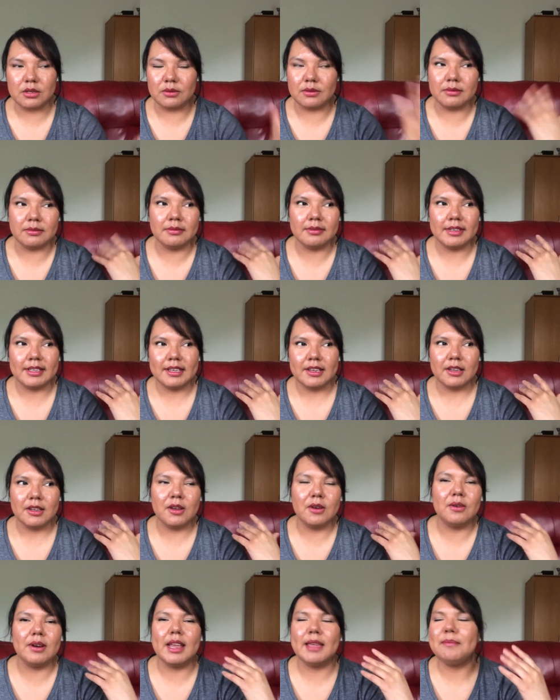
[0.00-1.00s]
to
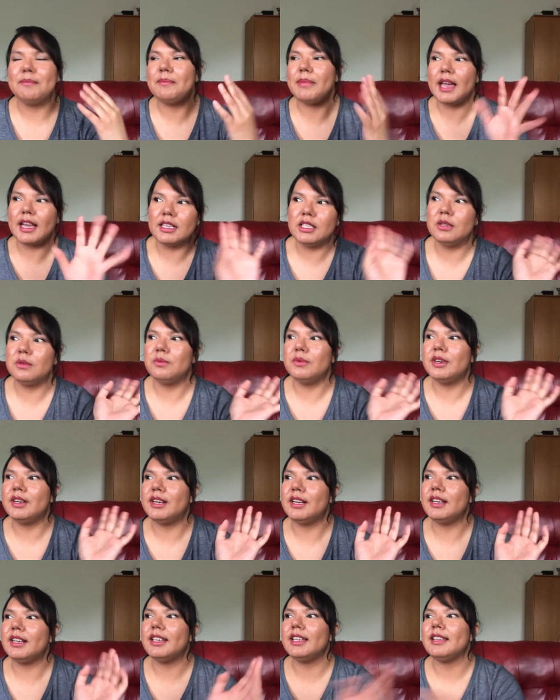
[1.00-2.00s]

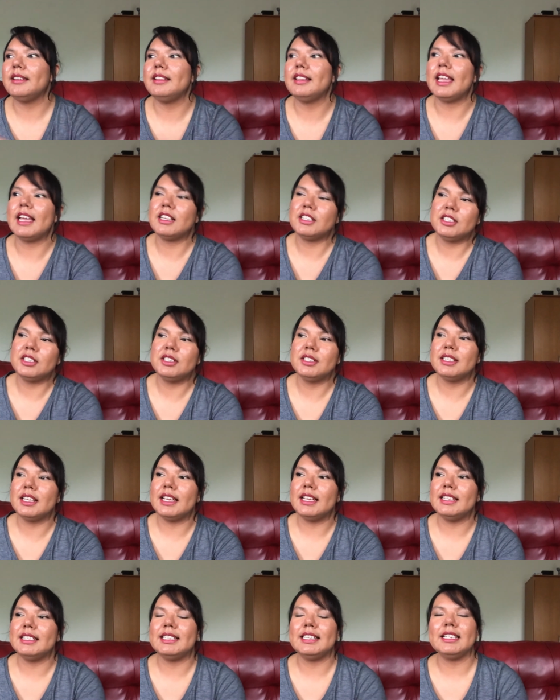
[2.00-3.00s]
work and
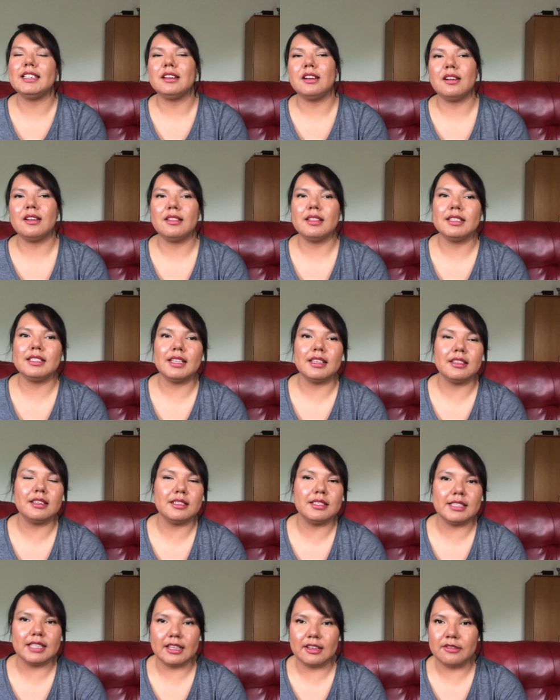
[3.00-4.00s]
exercising and all this other
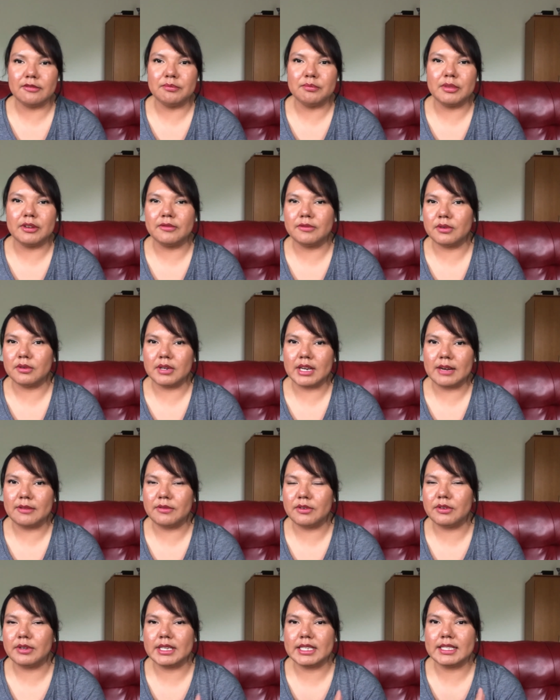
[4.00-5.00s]
stuff, but for
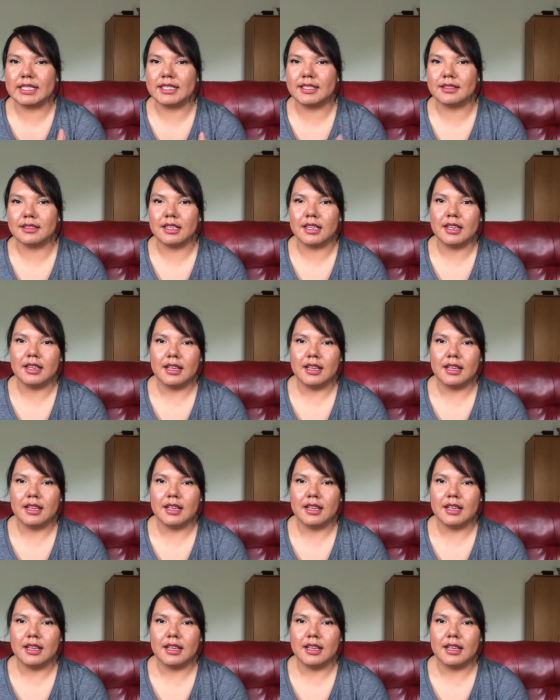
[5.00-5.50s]
whatever reason,